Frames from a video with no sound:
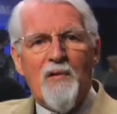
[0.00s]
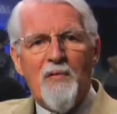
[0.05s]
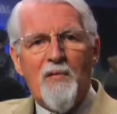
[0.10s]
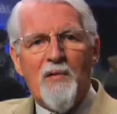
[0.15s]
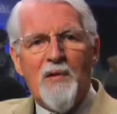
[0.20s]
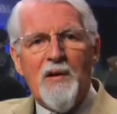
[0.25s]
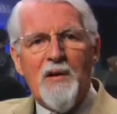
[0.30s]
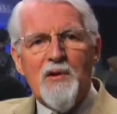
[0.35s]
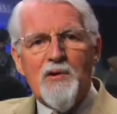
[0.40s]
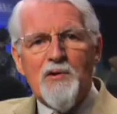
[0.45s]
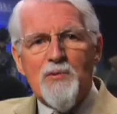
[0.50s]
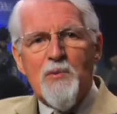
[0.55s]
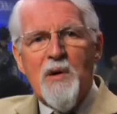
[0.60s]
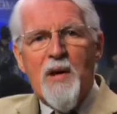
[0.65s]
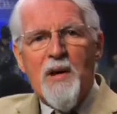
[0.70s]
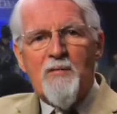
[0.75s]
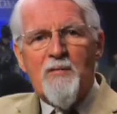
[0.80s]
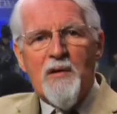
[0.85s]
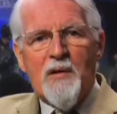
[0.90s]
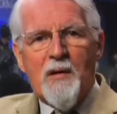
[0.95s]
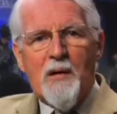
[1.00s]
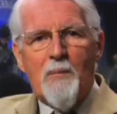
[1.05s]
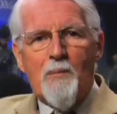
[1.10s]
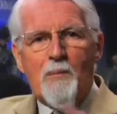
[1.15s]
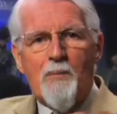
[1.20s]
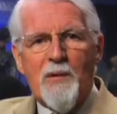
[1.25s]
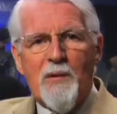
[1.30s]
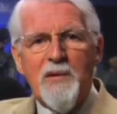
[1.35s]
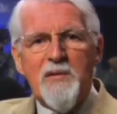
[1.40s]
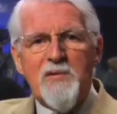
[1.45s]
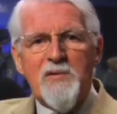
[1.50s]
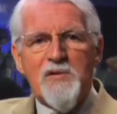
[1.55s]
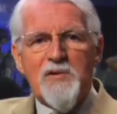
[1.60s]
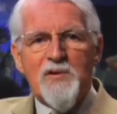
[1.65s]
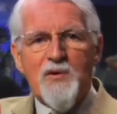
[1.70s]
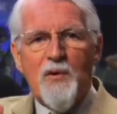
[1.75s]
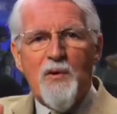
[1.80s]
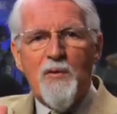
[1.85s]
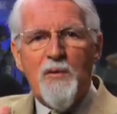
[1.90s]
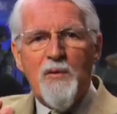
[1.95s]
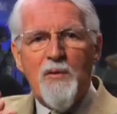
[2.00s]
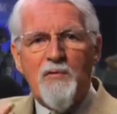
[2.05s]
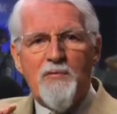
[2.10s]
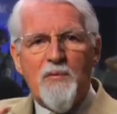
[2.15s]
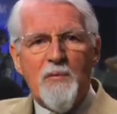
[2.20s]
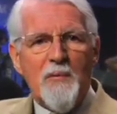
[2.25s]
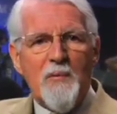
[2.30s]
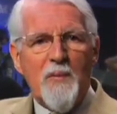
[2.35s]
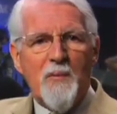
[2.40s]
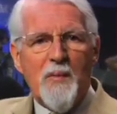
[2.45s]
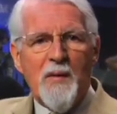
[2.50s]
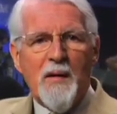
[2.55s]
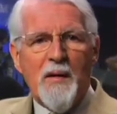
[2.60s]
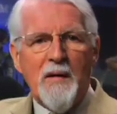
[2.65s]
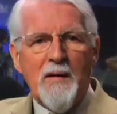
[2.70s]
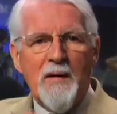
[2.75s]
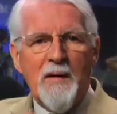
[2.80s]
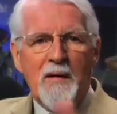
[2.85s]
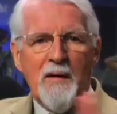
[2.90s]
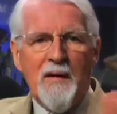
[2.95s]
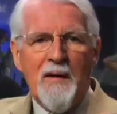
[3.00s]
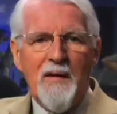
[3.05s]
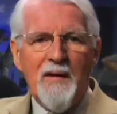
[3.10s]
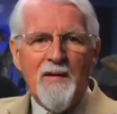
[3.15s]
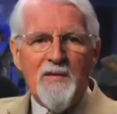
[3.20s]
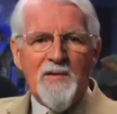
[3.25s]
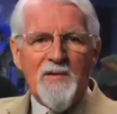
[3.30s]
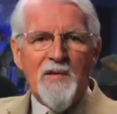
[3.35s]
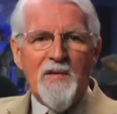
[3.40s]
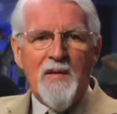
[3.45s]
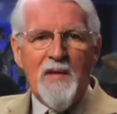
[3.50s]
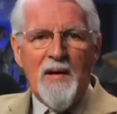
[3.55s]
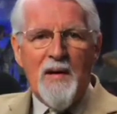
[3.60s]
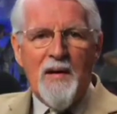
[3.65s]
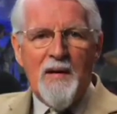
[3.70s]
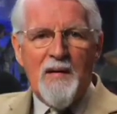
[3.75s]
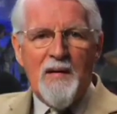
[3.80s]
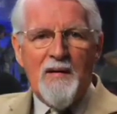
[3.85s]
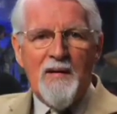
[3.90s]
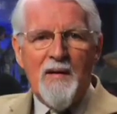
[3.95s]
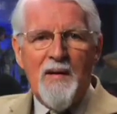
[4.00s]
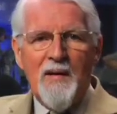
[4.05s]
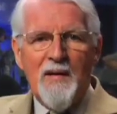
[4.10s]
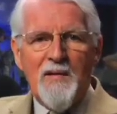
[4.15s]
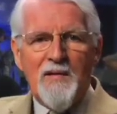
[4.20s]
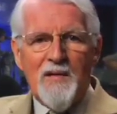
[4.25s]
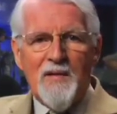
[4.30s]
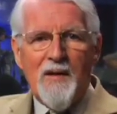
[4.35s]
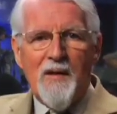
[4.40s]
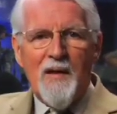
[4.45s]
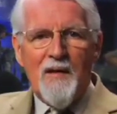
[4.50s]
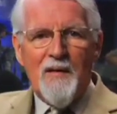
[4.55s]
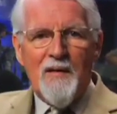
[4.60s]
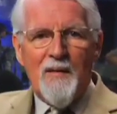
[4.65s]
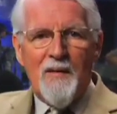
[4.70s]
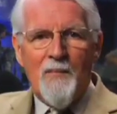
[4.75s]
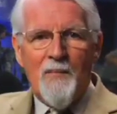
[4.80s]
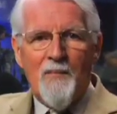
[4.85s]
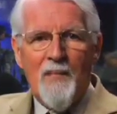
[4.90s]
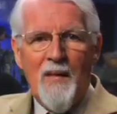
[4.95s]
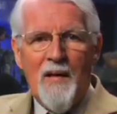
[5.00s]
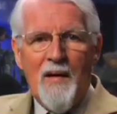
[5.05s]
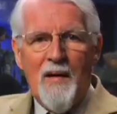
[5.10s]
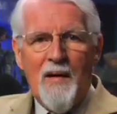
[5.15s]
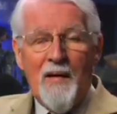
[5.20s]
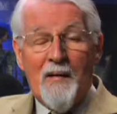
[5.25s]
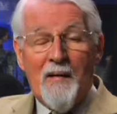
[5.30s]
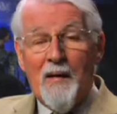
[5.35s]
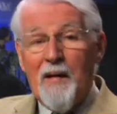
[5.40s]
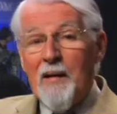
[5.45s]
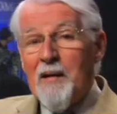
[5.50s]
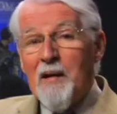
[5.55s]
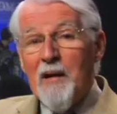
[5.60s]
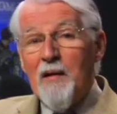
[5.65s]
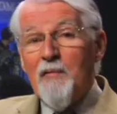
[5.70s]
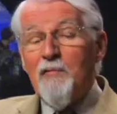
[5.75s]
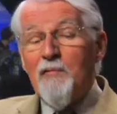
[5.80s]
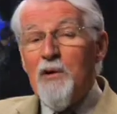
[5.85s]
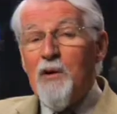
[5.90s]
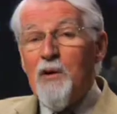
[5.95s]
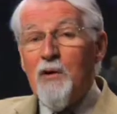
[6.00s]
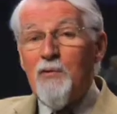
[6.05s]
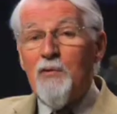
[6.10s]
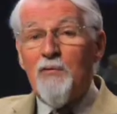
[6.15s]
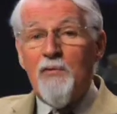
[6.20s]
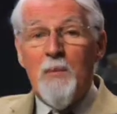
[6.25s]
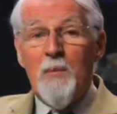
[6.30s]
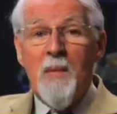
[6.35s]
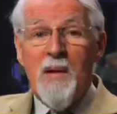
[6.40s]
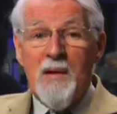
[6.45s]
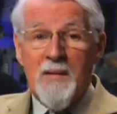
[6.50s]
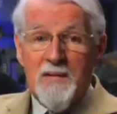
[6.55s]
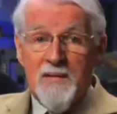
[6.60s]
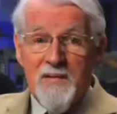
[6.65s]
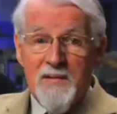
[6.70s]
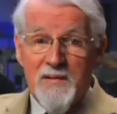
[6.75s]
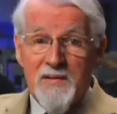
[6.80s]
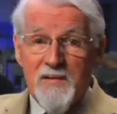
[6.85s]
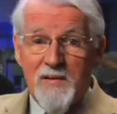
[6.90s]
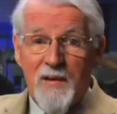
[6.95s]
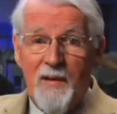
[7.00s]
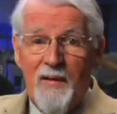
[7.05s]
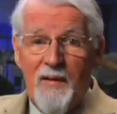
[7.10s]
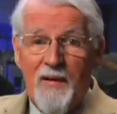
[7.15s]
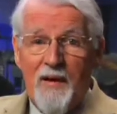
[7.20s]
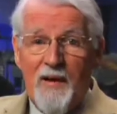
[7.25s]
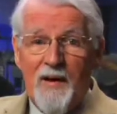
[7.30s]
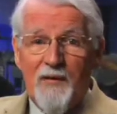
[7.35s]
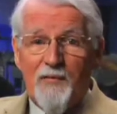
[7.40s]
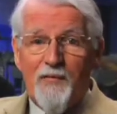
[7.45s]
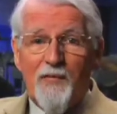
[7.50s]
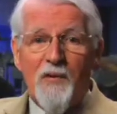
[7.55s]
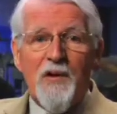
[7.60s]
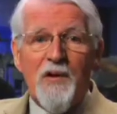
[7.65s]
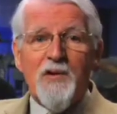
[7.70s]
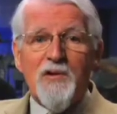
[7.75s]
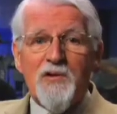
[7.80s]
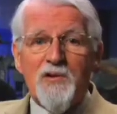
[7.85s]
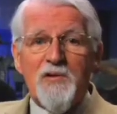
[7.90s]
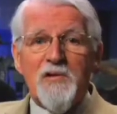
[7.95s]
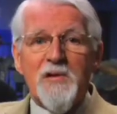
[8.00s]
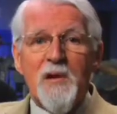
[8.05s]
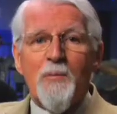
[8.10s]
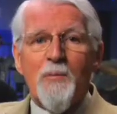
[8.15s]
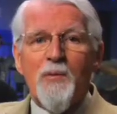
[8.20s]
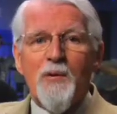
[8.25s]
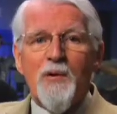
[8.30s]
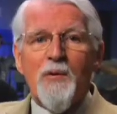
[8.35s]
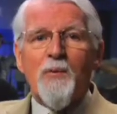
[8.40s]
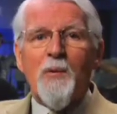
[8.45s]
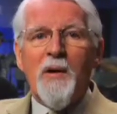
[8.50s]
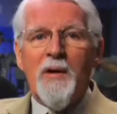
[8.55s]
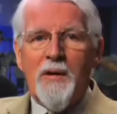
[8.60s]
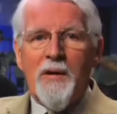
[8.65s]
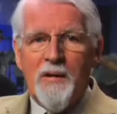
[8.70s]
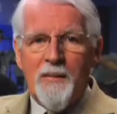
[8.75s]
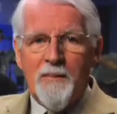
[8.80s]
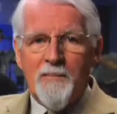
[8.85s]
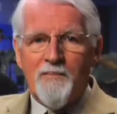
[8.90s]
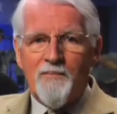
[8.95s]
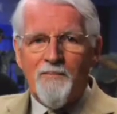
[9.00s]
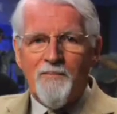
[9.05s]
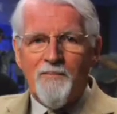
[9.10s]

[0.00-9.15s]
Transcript: Revelation, we have the complete story from the beginning to the end together. And like every good romance, it finishes up with a wedding.